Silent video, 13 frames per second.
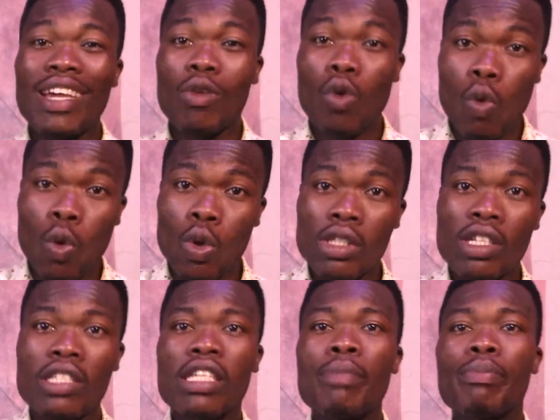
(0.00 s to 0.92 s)
echo court,
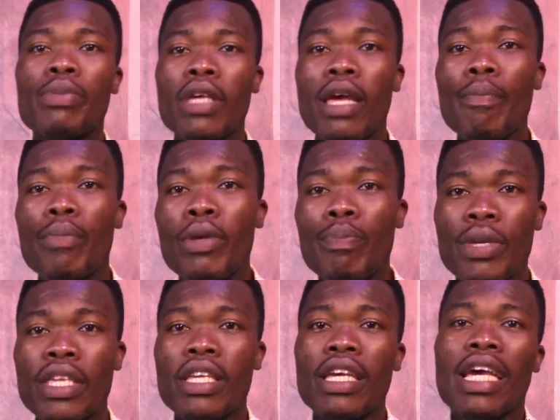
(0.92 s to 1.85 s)
not MP,
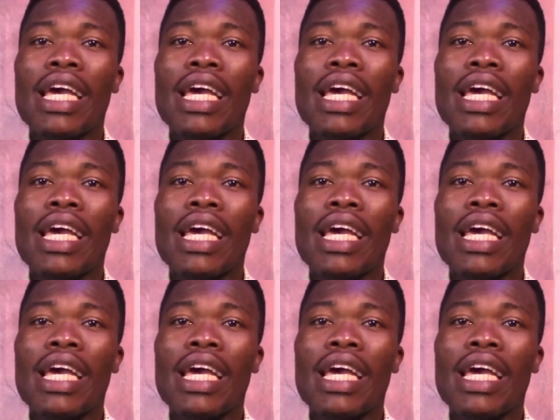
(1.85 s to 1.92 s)
MPP,